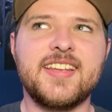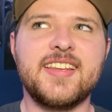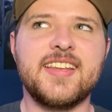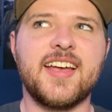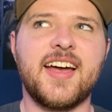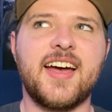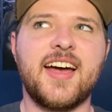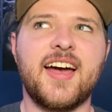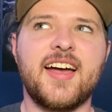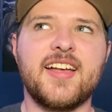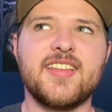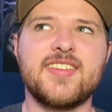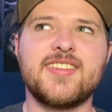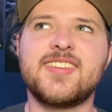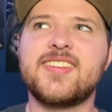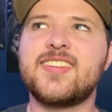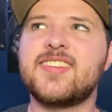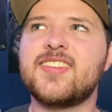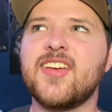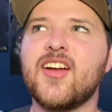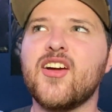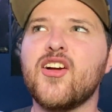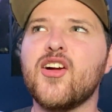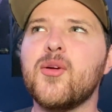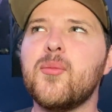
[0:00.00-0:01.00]
uh,
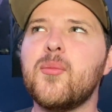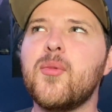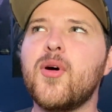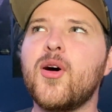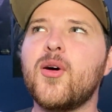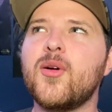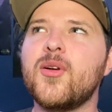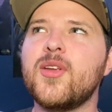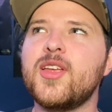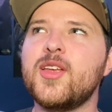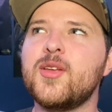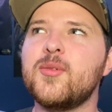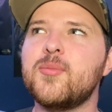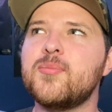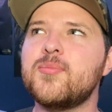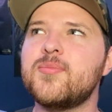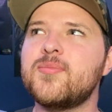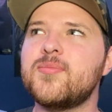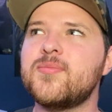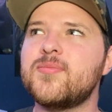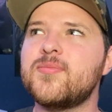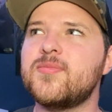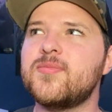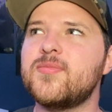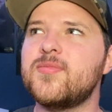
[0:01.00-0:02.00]
ceremony
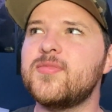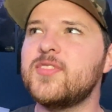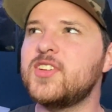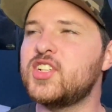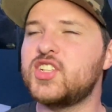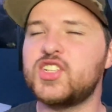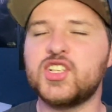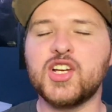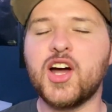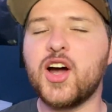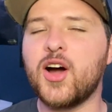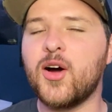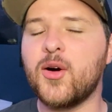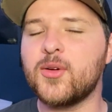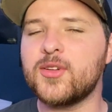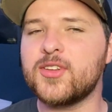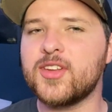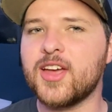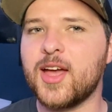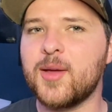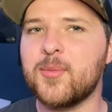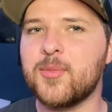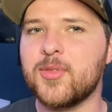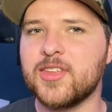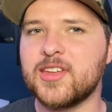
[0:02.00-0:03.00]
show
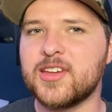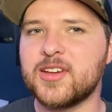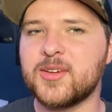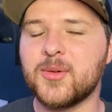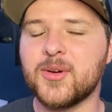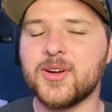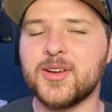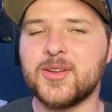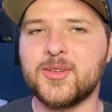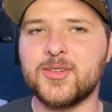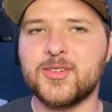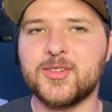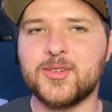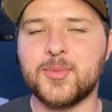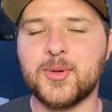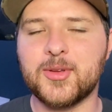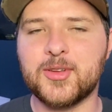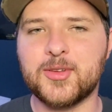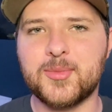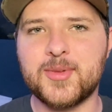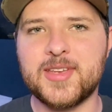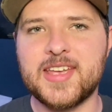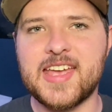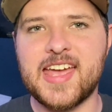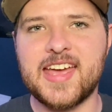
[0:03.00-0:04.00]
type thing where he was supposed
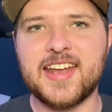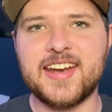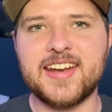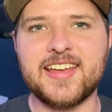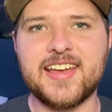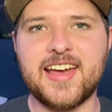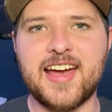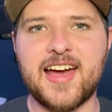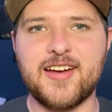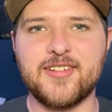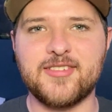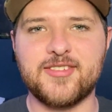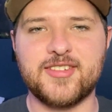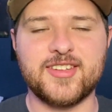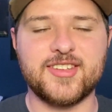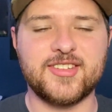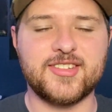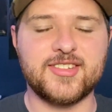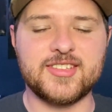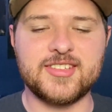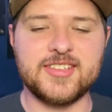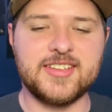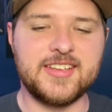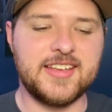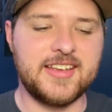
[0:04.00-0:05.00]
to be handing off
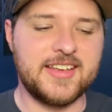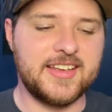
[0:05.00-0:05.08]
his